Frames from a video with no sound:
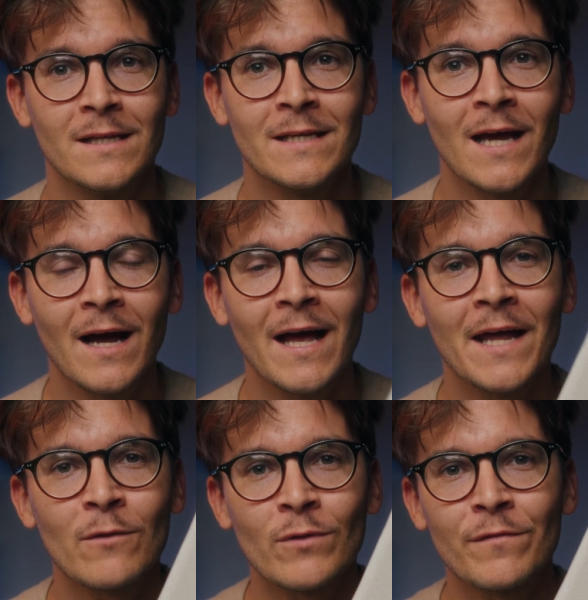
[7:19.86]
And yeah, I
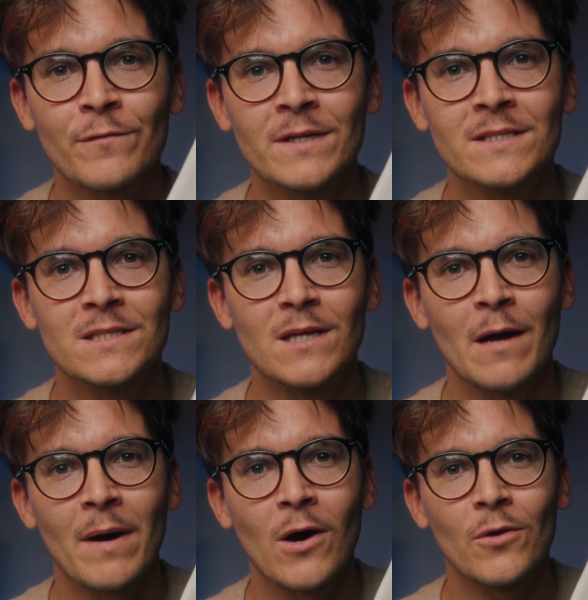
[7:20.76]
had a reference
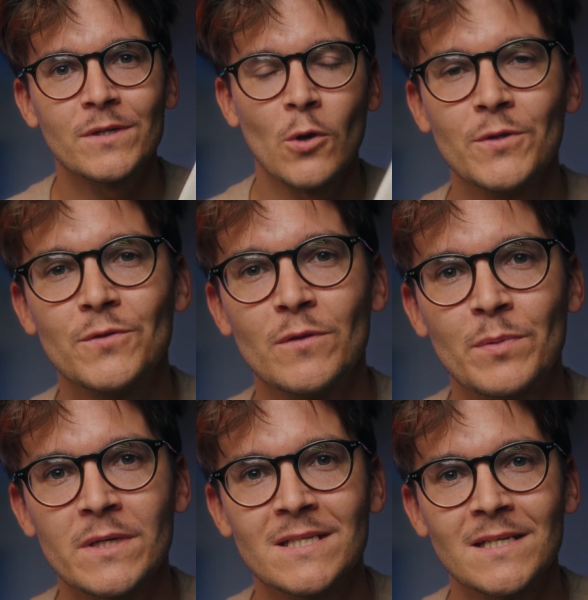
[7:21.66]
about going to the
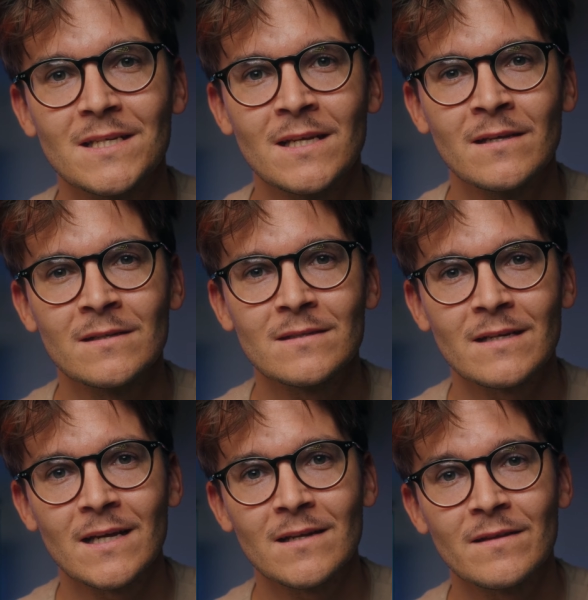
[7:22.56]
beach as a kid,
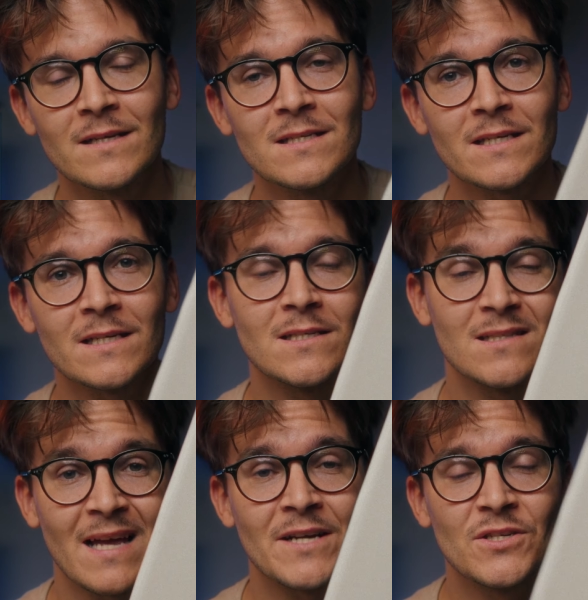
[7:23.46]
and this
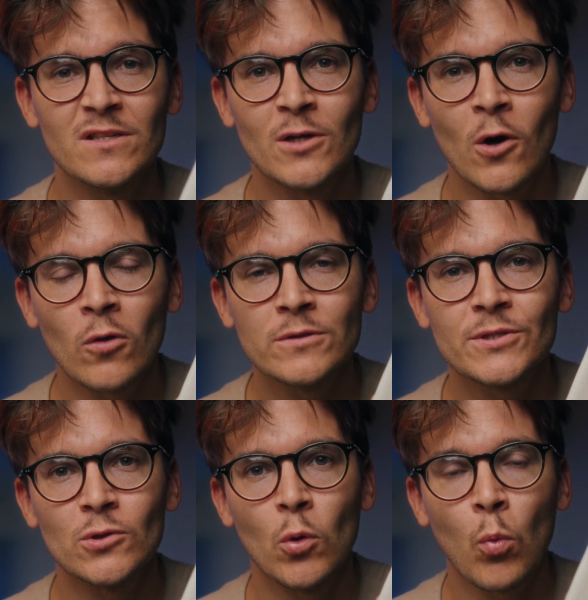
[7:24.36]
is actually also